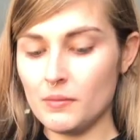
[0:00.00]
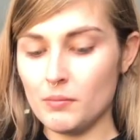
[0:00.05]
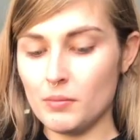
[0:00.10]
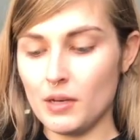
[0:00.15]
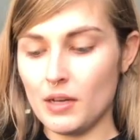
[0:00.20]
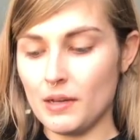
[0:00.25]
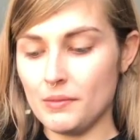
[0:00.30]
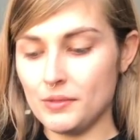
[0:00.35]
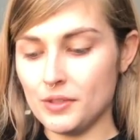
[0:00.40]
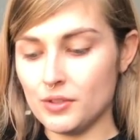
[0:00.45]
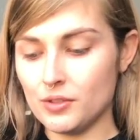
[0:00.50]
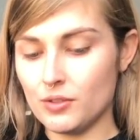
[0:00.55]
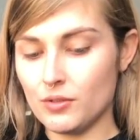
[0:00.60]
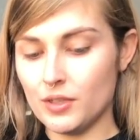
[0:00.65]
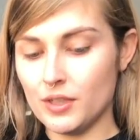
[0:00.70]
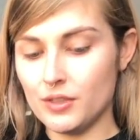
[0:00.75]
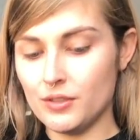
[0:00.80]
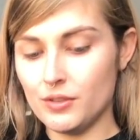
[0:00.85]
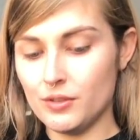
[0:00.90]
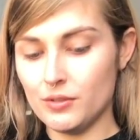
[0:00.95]
but I'm just
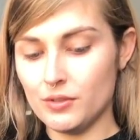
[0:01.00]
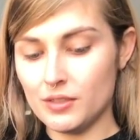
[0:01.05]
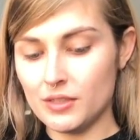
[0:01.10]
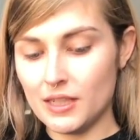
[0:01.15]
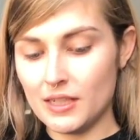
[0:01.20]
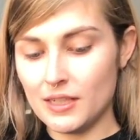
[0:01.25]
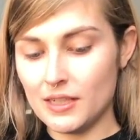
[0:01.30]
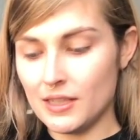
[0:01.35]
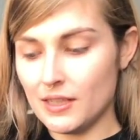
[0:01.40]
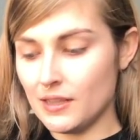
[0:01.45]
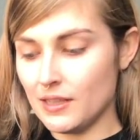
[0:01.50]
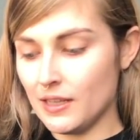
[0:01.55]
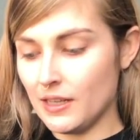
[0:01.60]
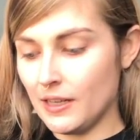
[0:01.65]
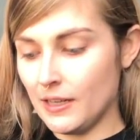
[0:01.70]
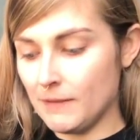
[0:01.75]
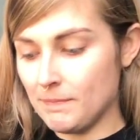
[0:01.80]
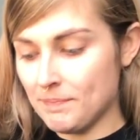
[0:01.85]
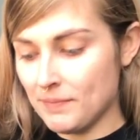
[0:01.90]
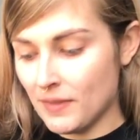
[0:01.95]
going to set it in
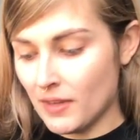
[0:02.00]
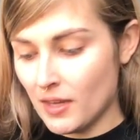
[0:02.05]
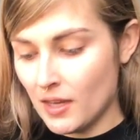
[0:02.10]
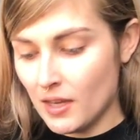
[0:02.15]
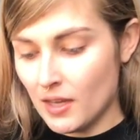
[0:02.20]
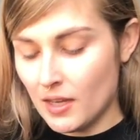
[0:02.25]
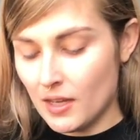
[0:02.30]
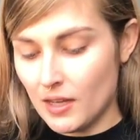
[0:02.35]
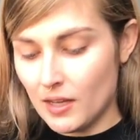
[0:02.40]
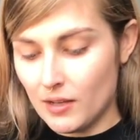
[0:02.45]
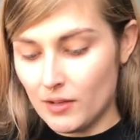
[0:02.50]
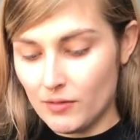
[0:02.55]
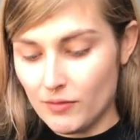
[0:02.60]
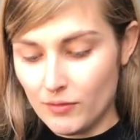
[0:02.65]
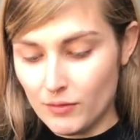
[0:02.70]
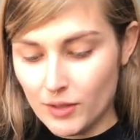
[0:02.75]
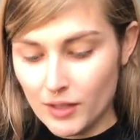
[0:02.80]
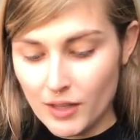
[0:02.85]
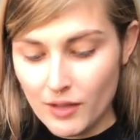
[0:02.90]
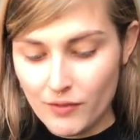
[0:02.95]
there and
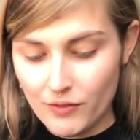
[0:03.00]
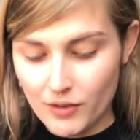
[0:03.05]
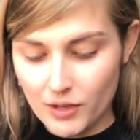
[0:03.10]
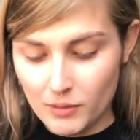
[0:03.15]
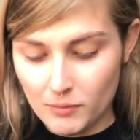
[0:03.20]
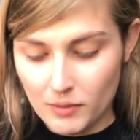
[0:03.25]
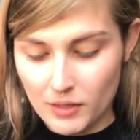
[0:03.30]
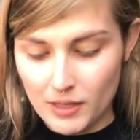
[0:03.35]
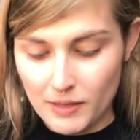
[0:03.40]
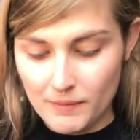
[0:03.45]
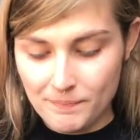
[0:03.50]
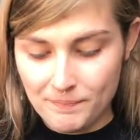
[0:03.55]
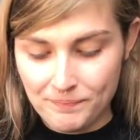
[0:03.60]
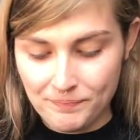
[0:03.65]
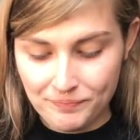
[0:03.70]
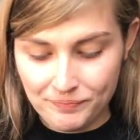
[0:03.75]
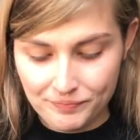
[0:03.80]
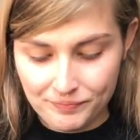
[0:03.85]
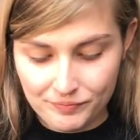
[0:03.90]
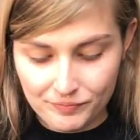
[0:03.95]
really firmly
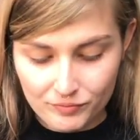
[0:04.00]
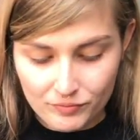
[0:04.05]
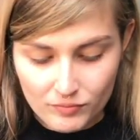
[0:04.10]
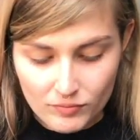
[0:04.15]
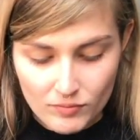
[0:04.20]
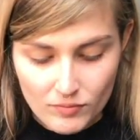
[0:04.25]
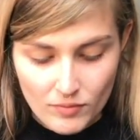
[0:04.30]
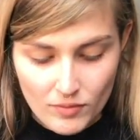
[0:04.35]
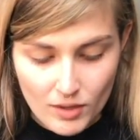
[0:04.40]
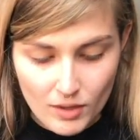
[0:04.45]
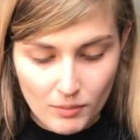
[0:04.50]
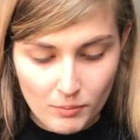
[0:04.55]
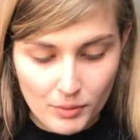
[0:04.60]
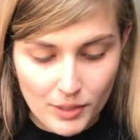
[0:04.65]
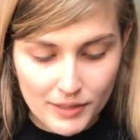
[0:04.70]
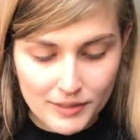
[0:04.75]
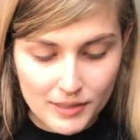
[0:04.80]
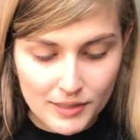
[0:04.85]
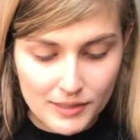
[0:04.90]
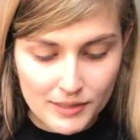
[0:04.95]

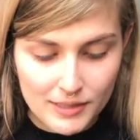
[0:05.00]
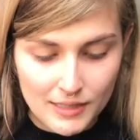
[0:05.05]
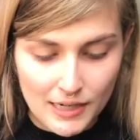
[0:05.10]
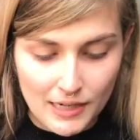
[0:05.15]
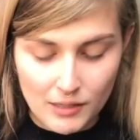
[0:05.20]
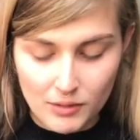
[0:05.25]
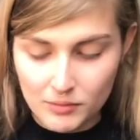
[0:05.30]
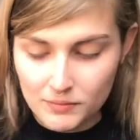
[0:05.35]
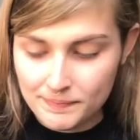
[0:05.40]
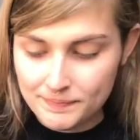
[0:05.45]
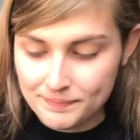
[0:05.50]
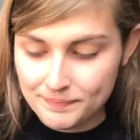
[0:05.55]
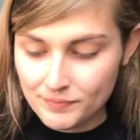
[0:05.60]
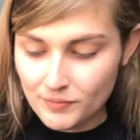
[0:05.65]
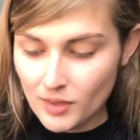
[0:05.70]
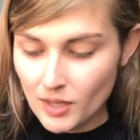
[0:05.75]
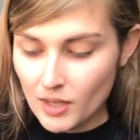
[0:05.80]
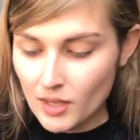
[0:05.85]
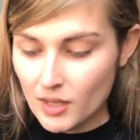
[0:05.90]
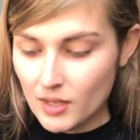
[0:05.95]
press it down
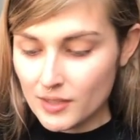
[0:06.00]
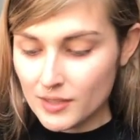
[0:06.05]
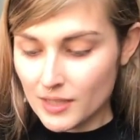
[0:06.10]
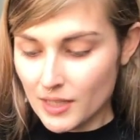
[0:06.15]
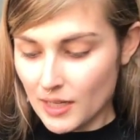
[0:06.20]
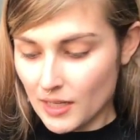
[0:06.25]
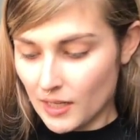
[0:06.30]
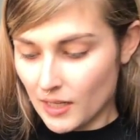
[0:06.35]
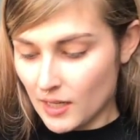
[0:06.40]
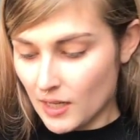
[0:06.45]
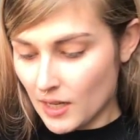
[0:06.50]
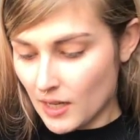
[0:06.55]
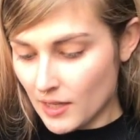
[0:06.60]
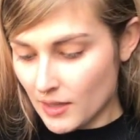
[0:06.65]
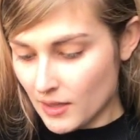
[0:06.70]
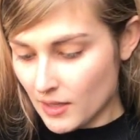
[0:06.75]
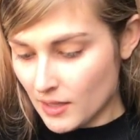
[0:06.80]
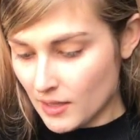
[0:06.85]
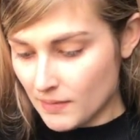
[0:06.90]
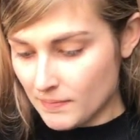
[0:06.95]
to kind of
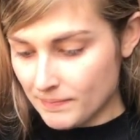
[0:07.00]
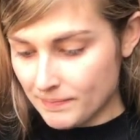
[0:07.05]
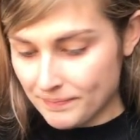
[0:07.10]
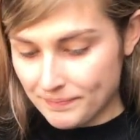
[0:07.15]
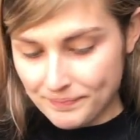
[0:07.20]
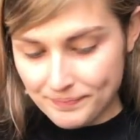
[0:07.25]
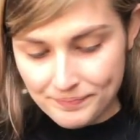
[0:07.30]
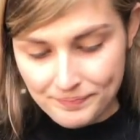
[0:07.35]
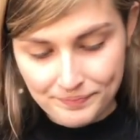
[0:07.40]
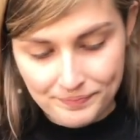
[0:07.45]
cut them.